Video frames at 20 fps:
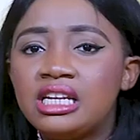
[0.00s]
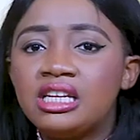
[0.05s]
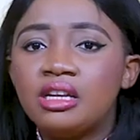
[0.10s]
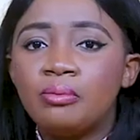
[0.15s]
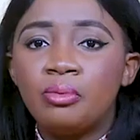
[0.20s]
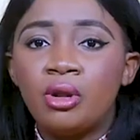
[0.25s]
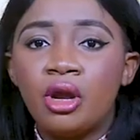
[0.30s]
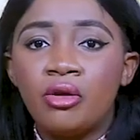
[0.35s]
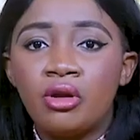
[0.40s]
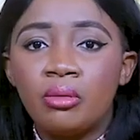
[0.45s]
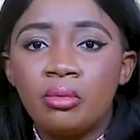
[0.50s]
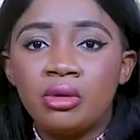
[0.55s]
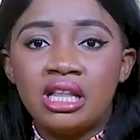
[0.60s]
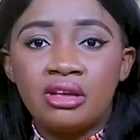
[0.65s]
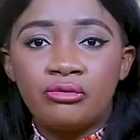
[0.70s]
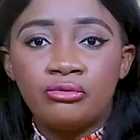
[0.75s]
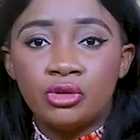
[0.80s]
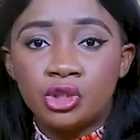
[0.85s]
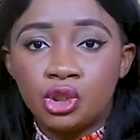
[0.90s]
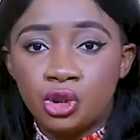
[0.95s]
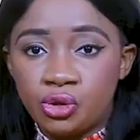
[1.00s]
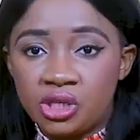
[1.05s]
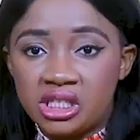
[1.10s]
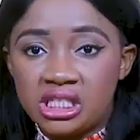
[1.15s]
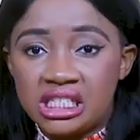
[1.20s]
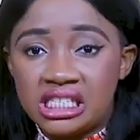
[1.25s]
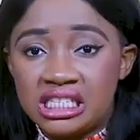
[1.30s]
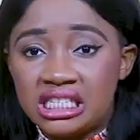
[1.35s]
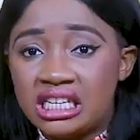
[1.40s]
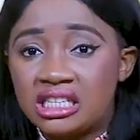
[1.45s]
the deplorable and
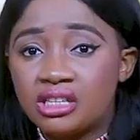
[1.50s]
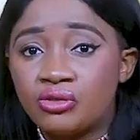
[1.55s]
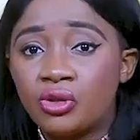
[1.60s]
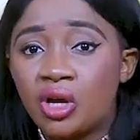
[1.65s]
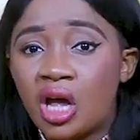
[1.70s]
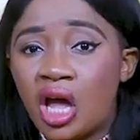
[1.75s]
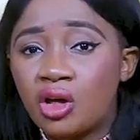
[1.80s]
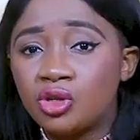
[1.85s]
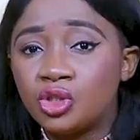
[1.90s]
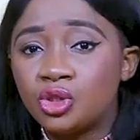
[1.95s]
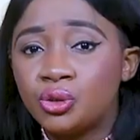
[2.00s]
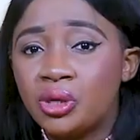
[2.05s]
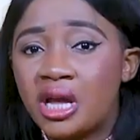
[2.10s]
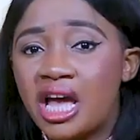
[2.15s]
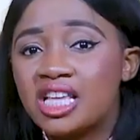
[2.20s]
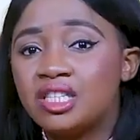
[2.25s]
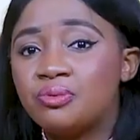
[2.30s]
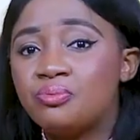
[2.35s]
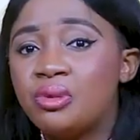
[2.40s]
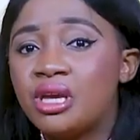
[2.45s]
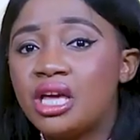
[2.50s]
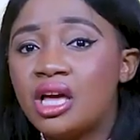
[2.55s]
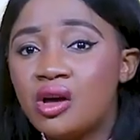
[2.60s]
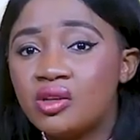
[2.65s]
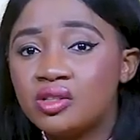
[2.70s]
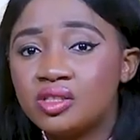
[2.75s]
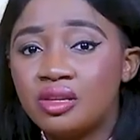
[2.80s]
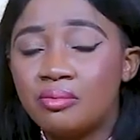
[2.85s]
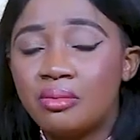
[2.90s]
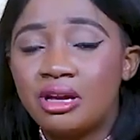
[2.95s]
frustrating state of the country has
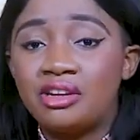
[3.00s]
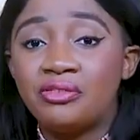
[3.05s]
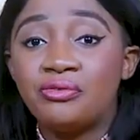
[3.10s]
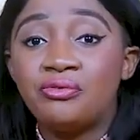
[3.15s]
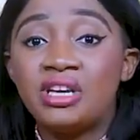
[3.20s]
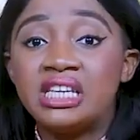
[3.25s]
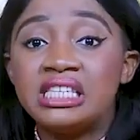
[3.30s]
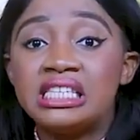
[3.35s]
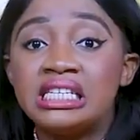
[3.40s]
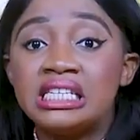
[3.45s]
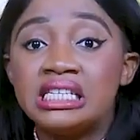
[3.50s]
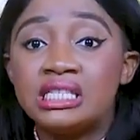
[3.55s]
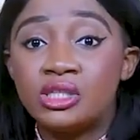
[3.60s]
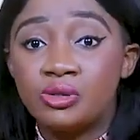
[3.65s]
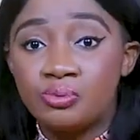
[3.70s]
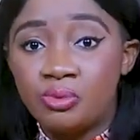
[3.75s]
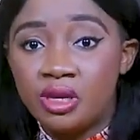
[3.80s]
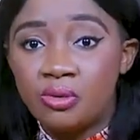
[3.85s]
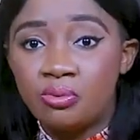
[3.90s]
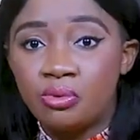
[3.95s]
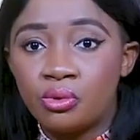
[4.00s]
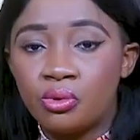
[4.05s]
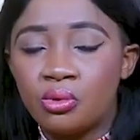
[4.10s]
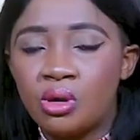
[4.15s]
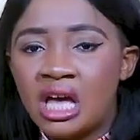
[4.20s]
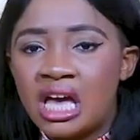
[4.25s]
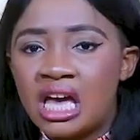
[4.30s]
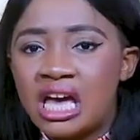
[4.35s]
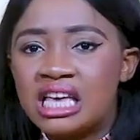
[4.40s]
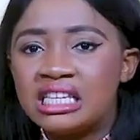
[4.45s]
begun to manifest in its people
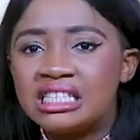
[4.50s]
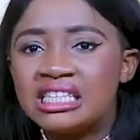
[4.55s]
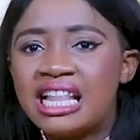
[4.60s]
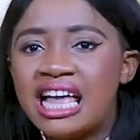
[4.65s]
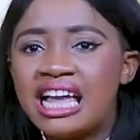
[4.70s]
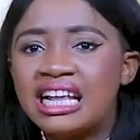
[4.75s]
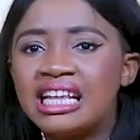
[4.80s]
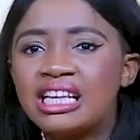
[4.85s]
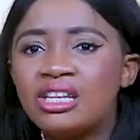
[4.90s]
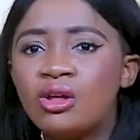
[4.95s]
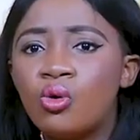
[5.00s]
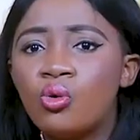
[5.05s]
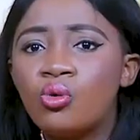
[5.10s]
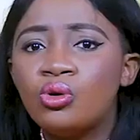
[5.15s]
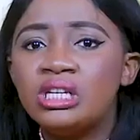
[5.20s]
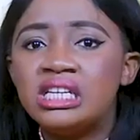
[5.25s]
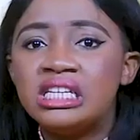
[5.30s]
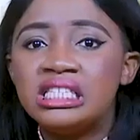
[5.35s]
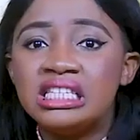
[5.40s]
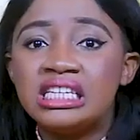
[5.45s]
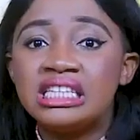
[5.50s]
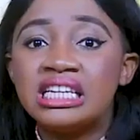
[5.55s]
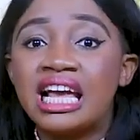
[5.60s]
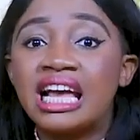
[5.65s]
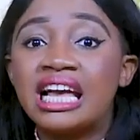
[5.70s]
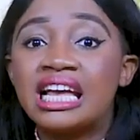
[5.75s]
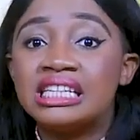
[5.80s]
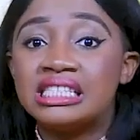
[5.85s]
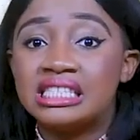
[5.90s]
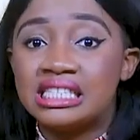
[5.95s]
is likely the only thing I
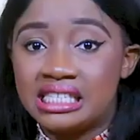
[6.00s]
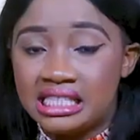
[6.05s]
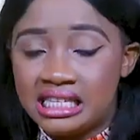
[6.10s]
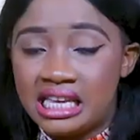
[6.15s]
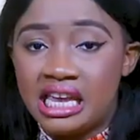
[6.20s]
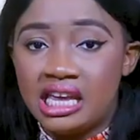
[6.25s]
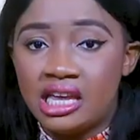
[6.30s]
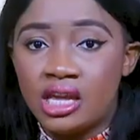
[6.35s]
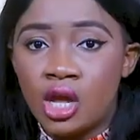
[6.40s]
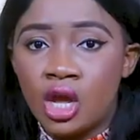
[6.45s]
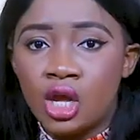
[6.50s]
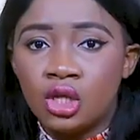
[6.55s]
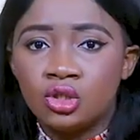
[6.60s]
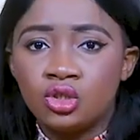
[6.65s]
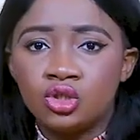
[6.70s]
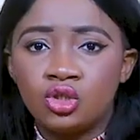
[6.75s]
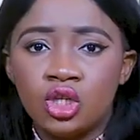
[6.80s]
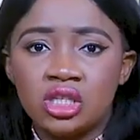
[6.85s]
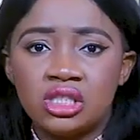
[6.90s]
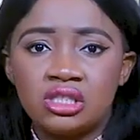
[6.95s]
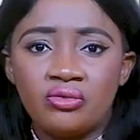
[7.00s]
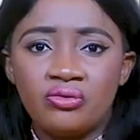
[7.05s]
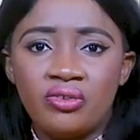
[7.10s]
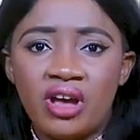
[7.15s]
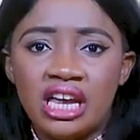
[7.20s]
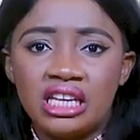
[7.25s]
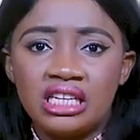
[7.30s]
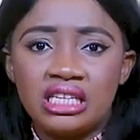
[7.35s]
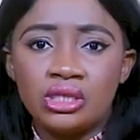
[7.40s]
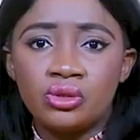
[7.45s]
can say to
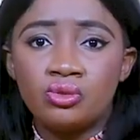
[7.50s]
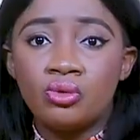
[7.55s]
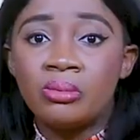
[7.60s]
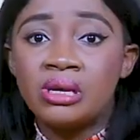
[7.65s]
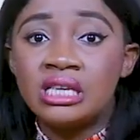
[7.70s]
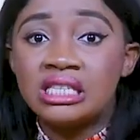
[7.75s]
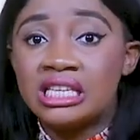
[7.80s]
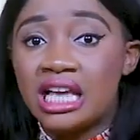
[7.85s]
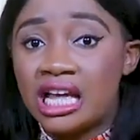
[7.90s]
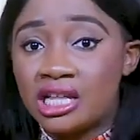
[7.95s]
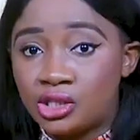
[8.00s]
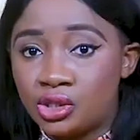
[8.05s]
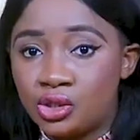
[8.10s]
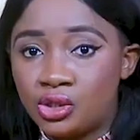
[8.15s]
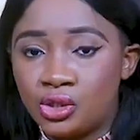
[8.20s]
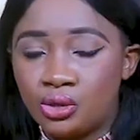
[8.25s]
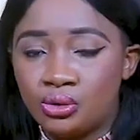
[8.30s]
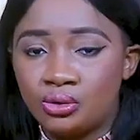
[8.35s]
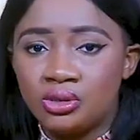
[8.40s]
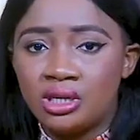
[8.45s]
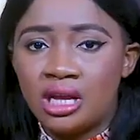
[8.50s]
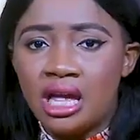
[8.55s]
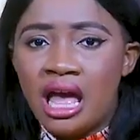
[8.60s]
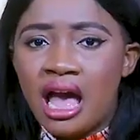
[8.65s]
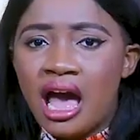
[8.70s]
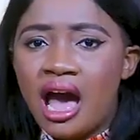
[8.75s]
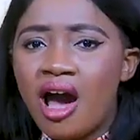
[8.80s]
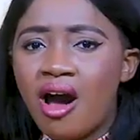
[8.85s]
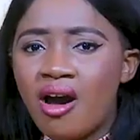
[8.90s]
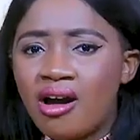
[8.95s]
justify this woman's attitude.
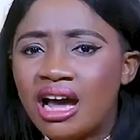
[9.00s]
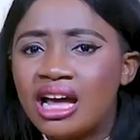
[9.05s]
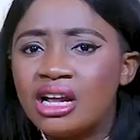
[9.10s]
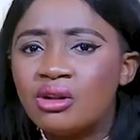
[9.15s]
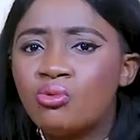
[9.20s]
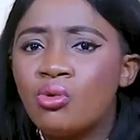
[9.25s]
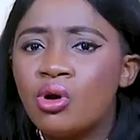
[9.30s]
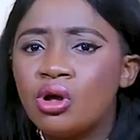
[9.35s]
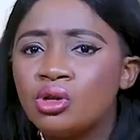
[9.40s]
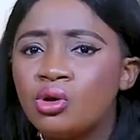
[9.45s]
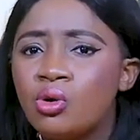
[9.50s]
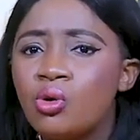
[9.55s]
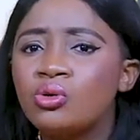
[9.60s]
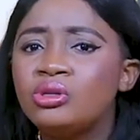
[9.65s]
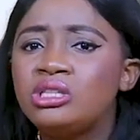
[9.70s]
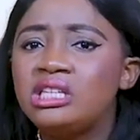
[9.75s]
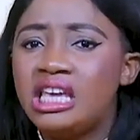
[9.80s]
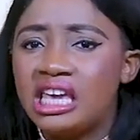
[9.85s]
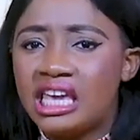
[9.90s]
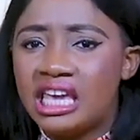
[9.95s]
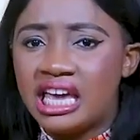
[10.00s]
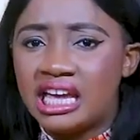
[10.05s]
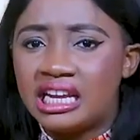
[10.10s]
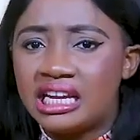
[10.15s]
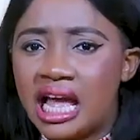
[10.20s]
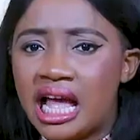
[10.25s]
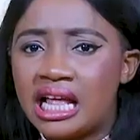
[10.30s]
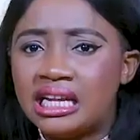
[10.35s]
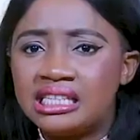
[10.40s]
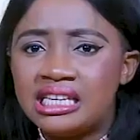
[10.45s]
How can one go naked
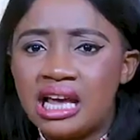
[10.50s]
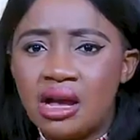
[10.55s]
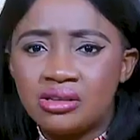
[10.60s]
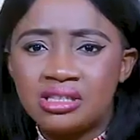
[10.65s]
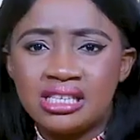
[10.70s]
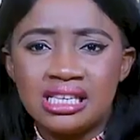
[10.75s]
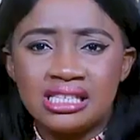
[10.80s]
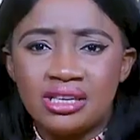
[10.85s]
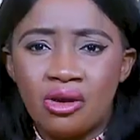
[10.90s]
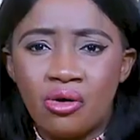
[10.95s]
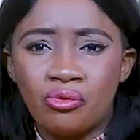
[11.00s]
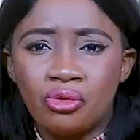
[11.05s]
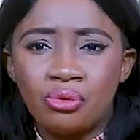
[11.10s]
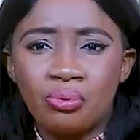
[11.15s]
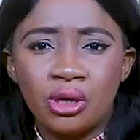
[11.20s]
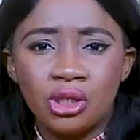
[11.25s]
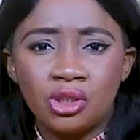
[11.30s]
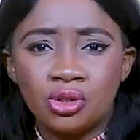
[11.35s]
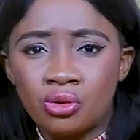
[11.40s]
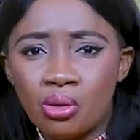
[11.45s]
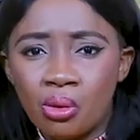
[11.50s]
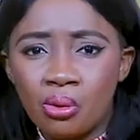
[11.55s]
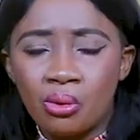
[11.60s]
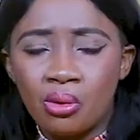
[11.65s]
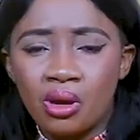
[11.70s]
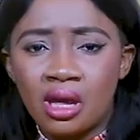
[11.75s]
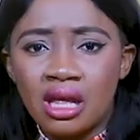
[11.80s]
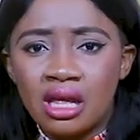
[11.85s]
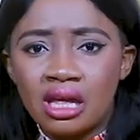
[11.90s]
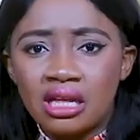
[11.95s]
and douse herself with petrol?
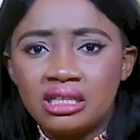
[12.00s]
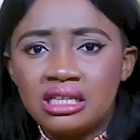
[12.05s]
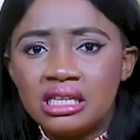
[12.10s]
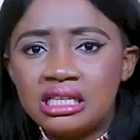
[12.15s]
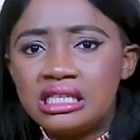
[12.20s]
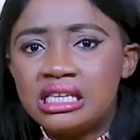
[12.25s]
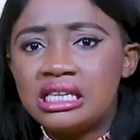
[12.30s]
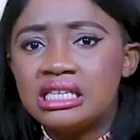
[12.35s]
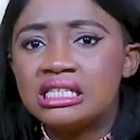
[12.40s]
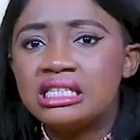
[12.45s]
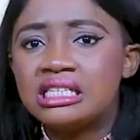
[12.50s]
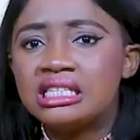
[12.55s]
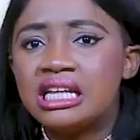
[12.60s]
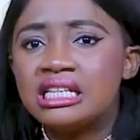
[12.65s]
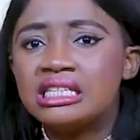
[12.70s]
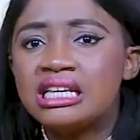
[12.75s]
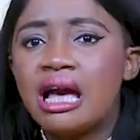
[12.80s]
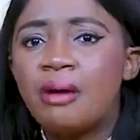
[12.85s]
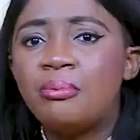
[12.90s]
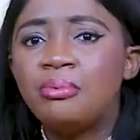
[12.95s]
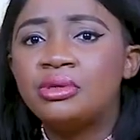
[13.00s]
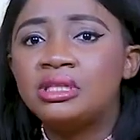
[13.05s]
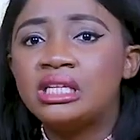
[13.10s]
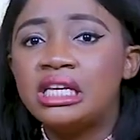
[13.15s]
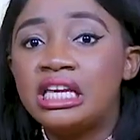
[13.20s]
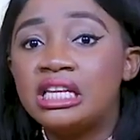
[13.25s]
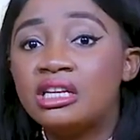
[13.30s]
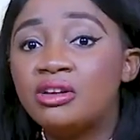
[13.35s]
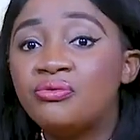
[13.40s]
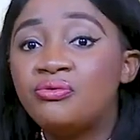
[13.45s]
This incident happened
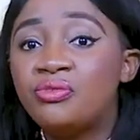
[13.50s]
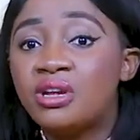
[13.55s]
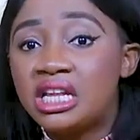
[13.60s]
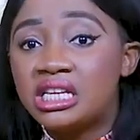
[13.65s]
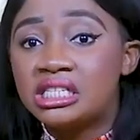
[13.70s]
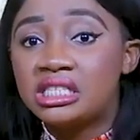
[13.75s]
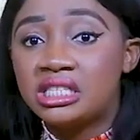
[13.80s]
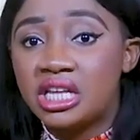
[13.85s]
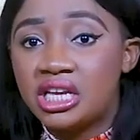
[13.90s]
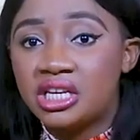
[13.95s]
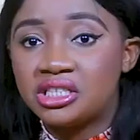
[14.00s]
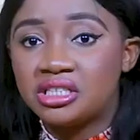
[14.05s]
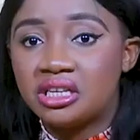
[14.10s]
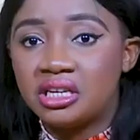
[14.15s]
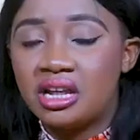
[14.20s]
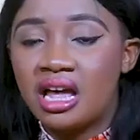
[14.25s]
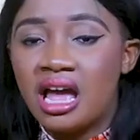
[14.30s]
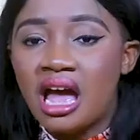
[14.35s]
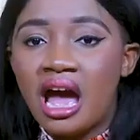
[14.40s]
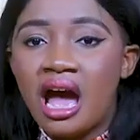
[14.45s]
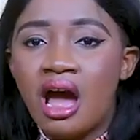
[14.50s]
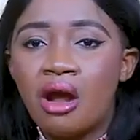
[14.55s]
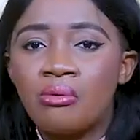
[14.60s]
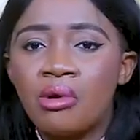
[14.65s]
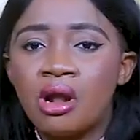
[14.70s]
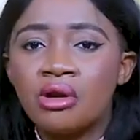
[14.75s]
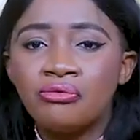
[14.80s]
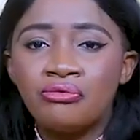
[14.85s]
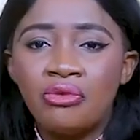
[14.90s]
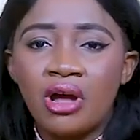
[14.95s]
in a filling station
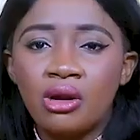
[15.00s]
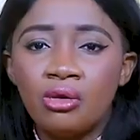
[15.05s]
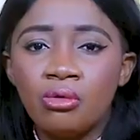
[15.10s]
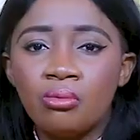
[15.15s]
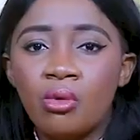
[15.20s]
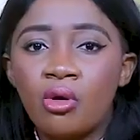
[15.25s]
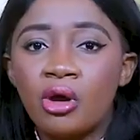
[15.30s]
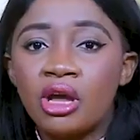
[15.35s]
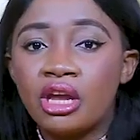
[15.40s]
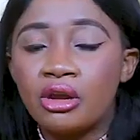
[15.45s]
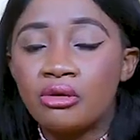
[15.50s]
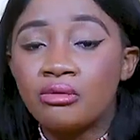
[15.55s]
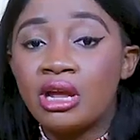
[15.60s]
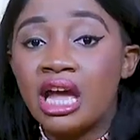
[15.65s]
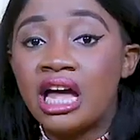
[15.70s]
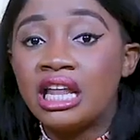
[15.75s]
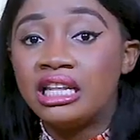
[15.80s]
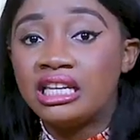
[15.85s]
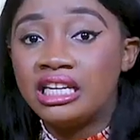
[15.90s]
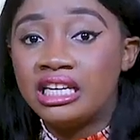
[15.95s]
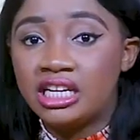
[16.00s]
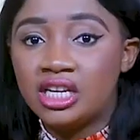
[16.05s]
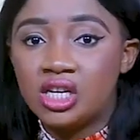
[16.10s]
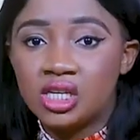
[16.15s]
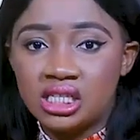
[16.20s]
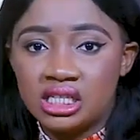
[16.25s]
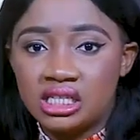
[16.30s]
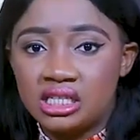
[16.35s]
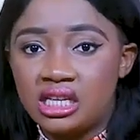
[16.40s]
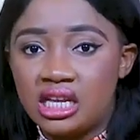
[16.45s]
around Falomo area,
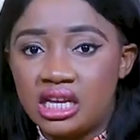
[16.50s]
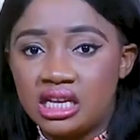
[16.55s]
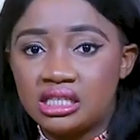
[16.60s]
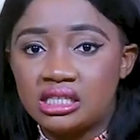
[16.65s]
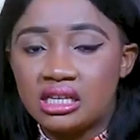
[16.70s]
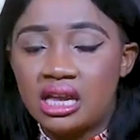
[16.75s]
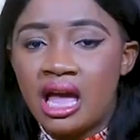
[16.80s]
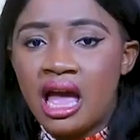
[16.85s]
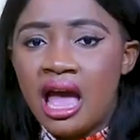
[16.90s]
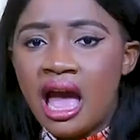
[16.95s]
Lagos State.